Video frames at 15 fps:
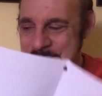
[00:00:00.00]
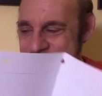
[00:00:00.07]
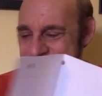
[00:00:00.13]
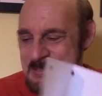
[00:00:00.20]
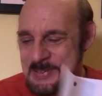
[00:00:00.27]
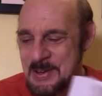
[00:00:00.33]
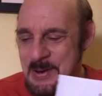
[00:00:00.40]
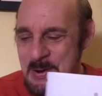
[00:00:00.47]

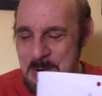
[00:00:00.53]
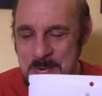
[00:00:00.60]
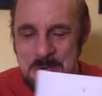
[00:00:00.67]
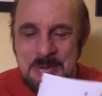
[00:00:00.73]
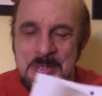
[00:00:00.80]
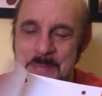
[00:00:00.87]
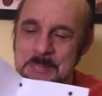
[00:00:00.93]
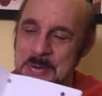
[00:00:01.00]
So
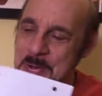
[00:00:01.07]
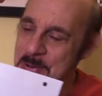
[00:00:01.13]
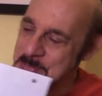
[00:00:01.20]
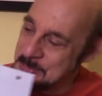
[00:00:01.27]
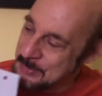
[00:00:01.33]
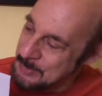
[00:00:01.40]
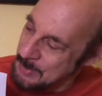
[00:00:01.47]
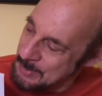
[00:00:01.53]
because
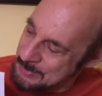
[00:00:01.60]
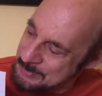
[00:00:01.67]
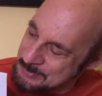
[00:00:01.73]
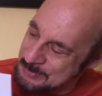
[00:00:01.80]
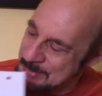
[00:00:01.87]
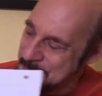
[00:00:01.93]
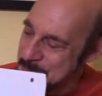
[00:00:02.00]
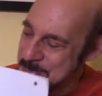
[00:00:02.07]
the lines
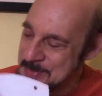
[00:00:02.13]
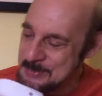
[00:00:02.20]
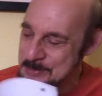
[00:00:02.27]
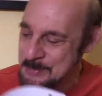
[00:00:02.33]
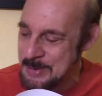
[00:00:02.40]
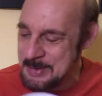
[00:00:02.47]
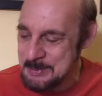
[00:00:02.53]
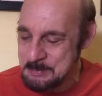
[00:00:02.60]
are this
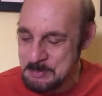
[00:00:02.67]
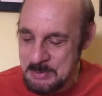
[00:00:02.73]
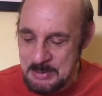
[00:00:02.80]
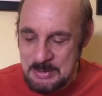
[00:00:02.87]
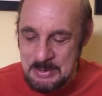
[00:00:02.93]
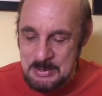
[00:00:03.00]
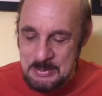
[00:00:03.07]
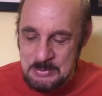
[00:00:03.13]
way.
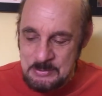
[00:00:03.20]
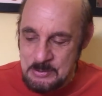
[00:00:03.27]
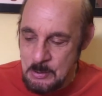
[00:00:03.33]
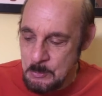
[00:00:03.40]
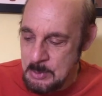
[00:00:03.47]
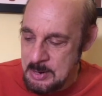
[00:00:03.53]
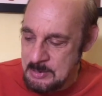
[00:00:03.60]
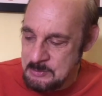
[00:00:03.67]
So
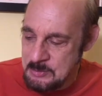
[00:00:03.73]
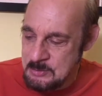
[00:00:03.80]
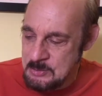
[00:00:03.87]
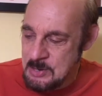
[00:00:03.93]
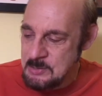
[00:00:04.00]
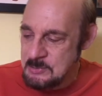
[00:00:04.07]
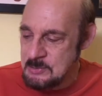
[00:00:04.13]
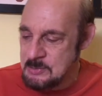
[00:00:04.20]
what I
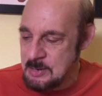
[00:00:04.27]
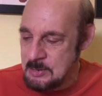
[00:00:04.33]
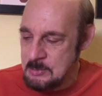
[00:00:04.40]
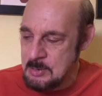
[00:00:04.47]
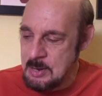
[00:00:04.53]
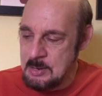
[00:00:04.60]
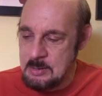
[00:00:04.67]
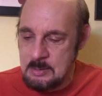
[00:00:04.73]
suggest is that you
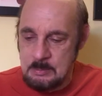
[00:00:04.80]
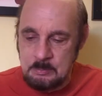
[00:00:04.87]
get